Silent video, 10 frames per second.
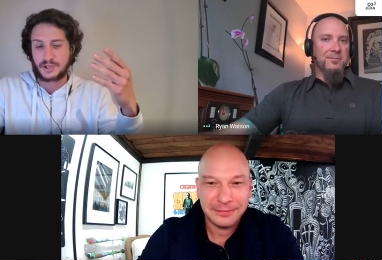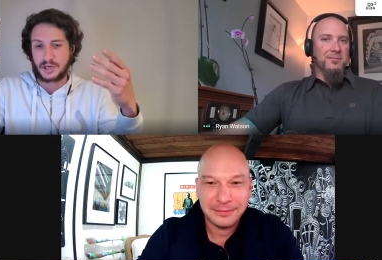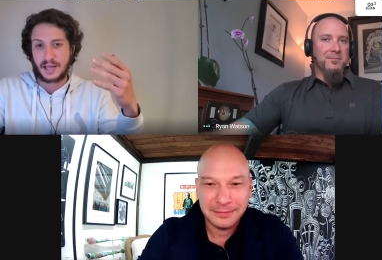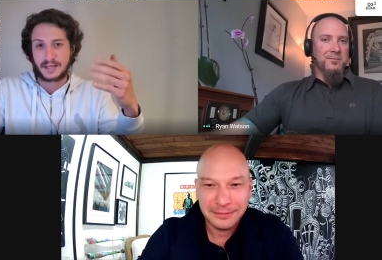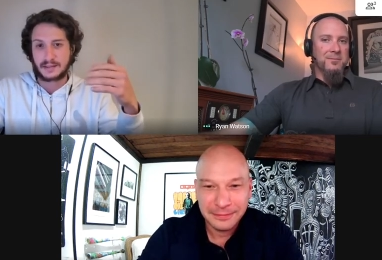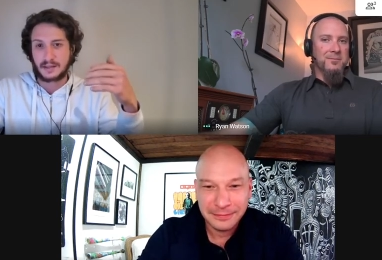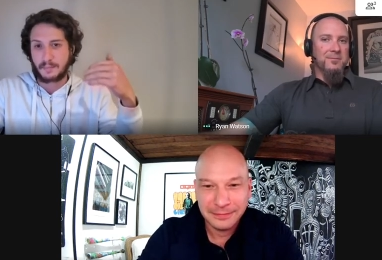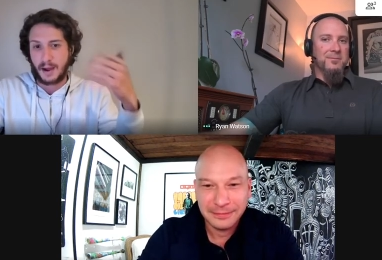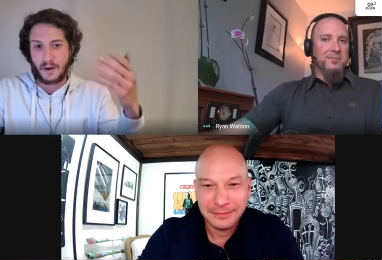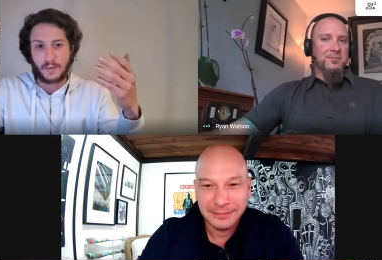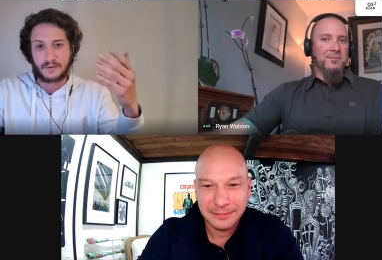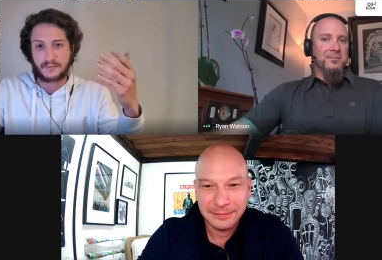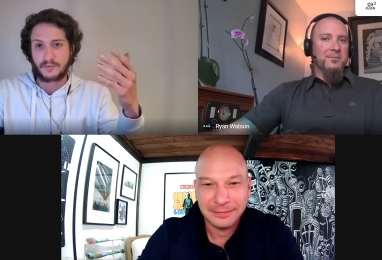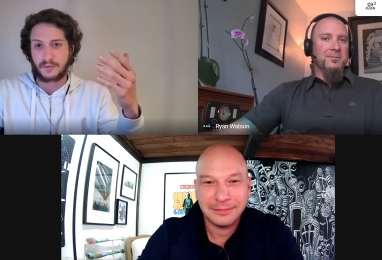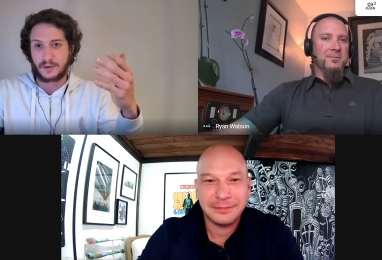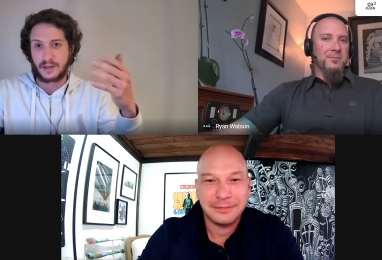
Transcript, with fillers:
Speaker 1: like the powerful